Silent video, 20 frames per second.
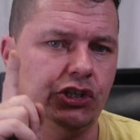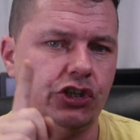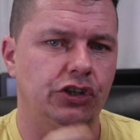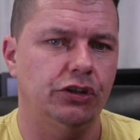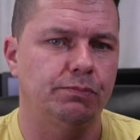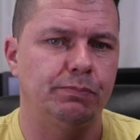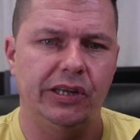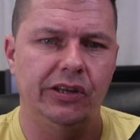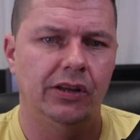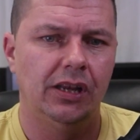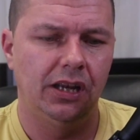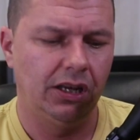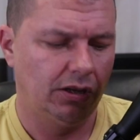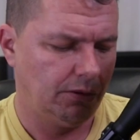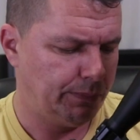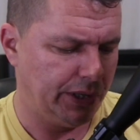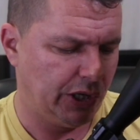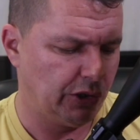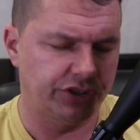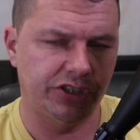you should
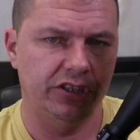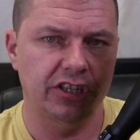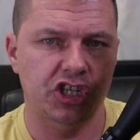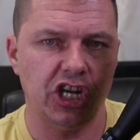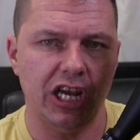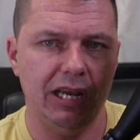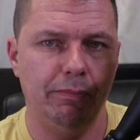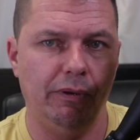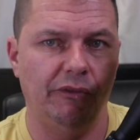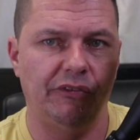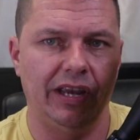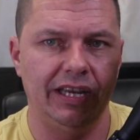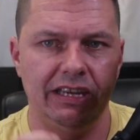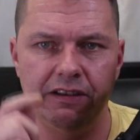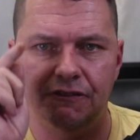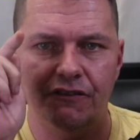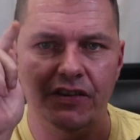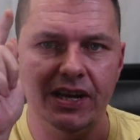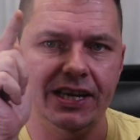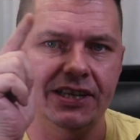because of the shape of it.
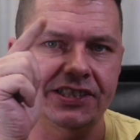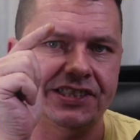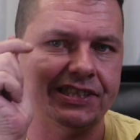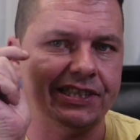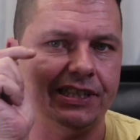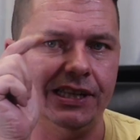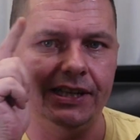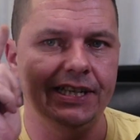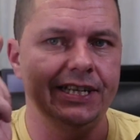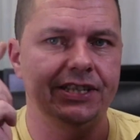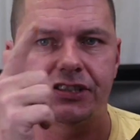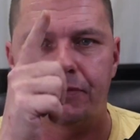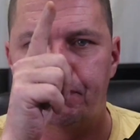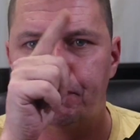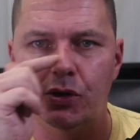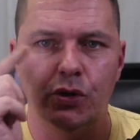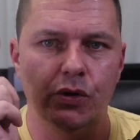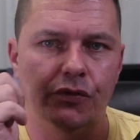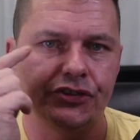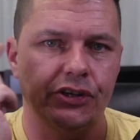Your finger slides and
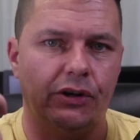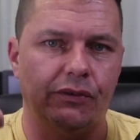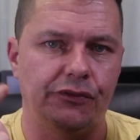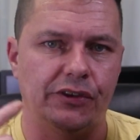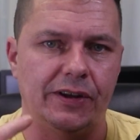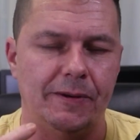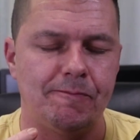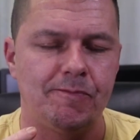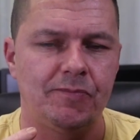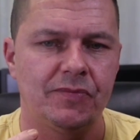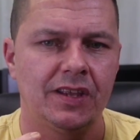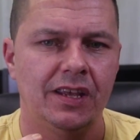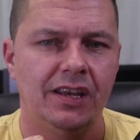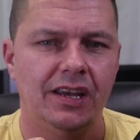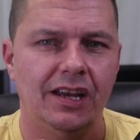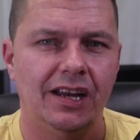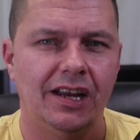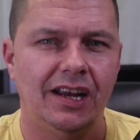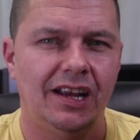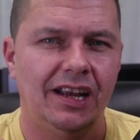moves off it.
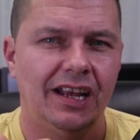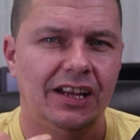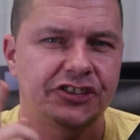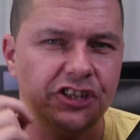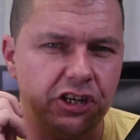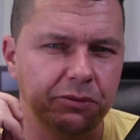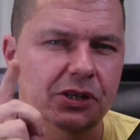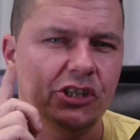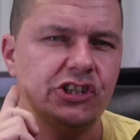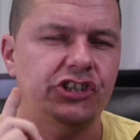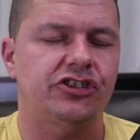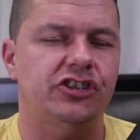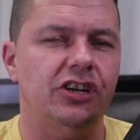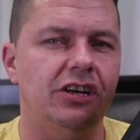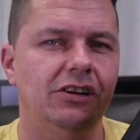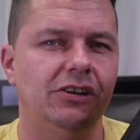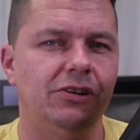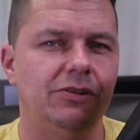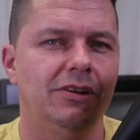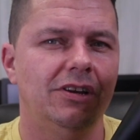So much
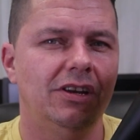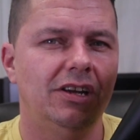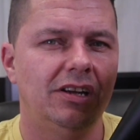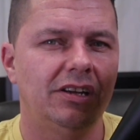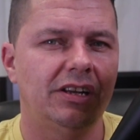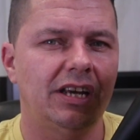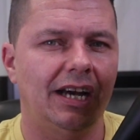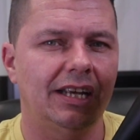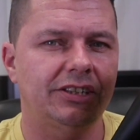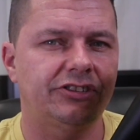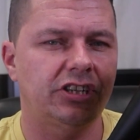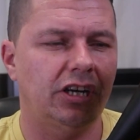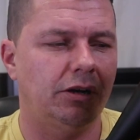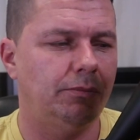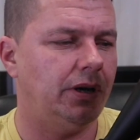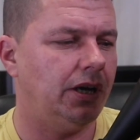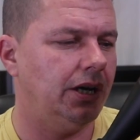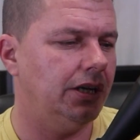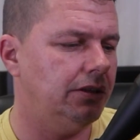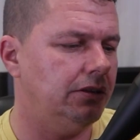so that
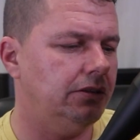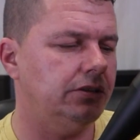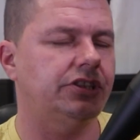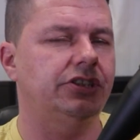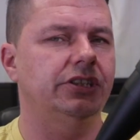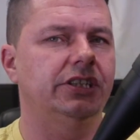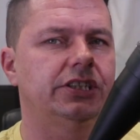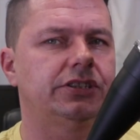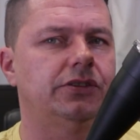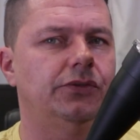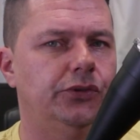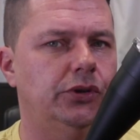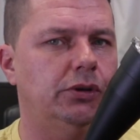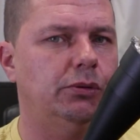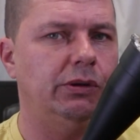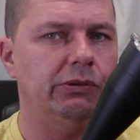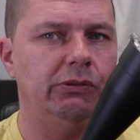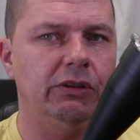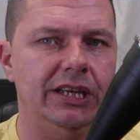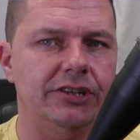I looked at this and thought,
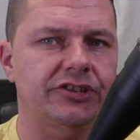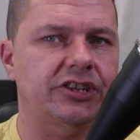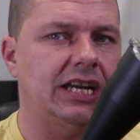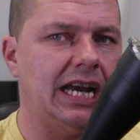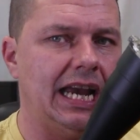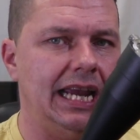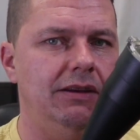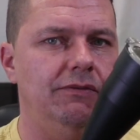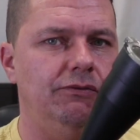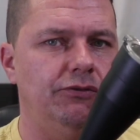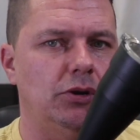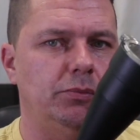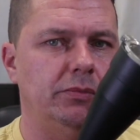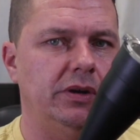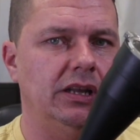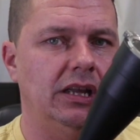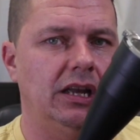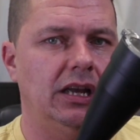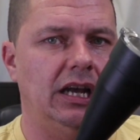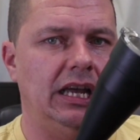well, this came
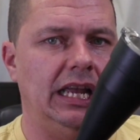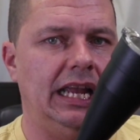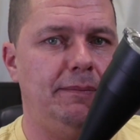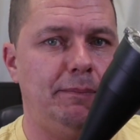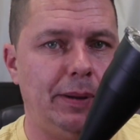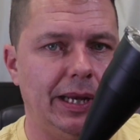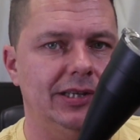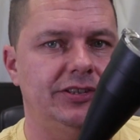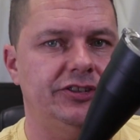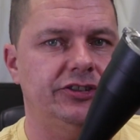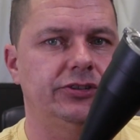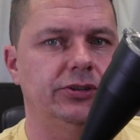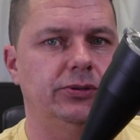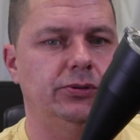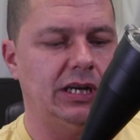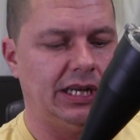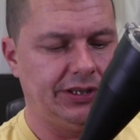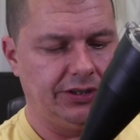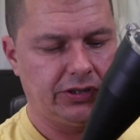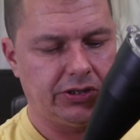from a
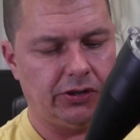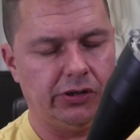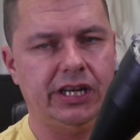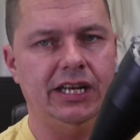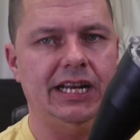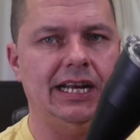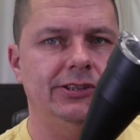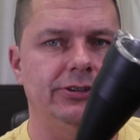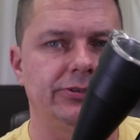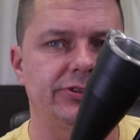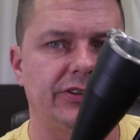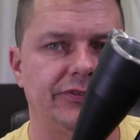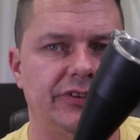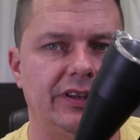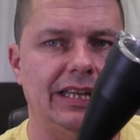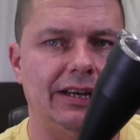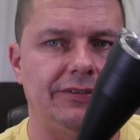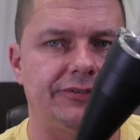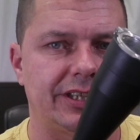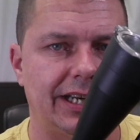pistol and the cocking handle's on the
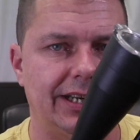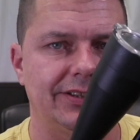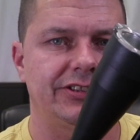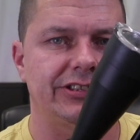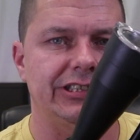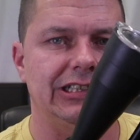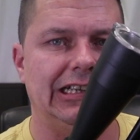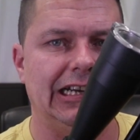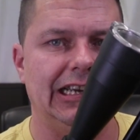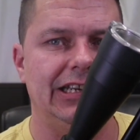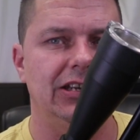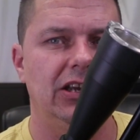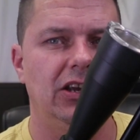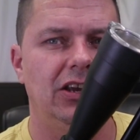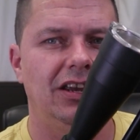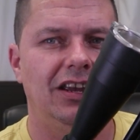left-hand side.